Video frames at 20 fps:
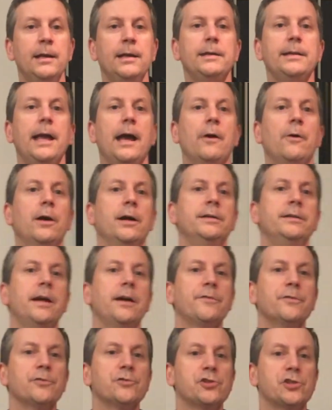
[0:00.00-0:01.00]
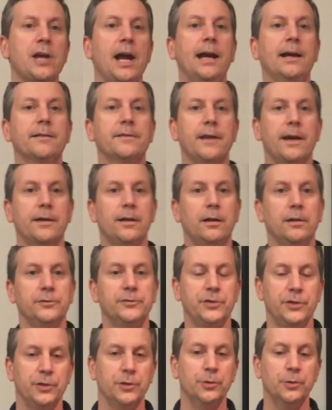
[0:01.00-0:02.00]
Now, another check that I'll
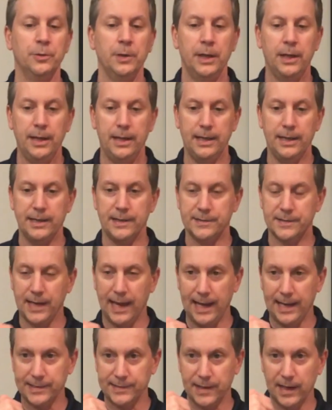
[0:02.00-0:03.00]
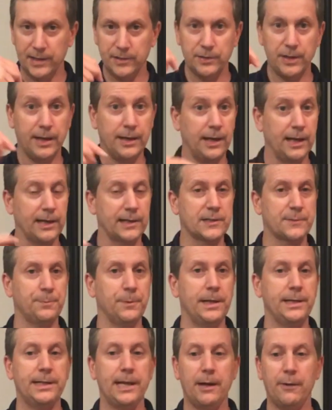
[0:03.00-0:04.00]
do is, I
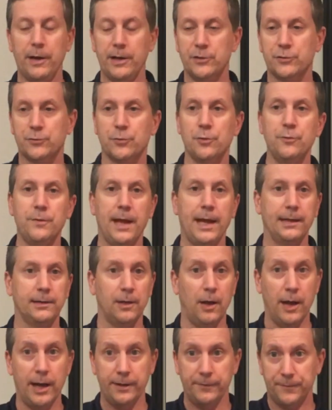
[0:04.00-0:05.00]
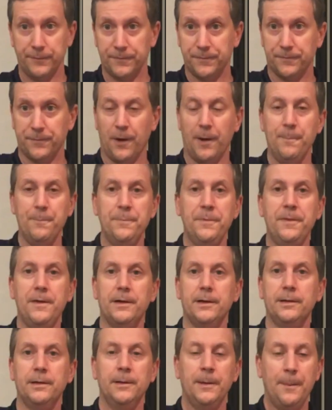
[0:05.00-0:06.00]
explained how I drew that line from
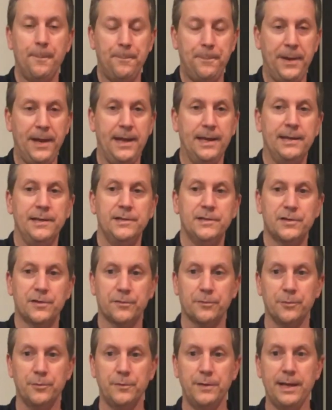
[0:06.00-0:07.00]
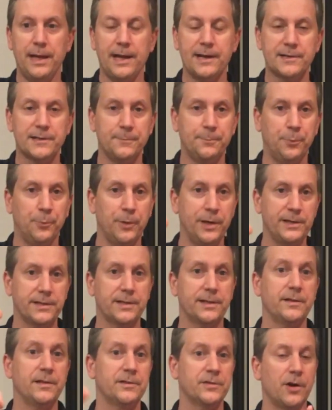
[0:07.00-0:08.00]
the pins through the exit point
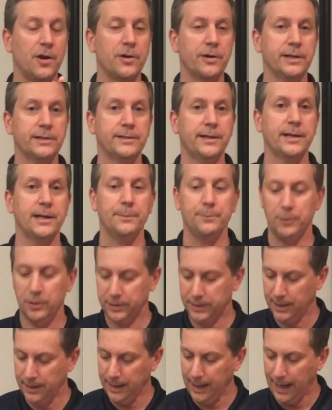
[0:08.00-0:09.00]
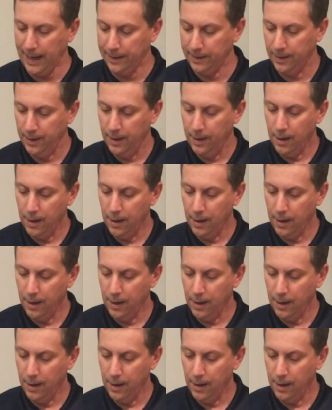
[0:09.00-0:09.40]
to the target that I'm looking at,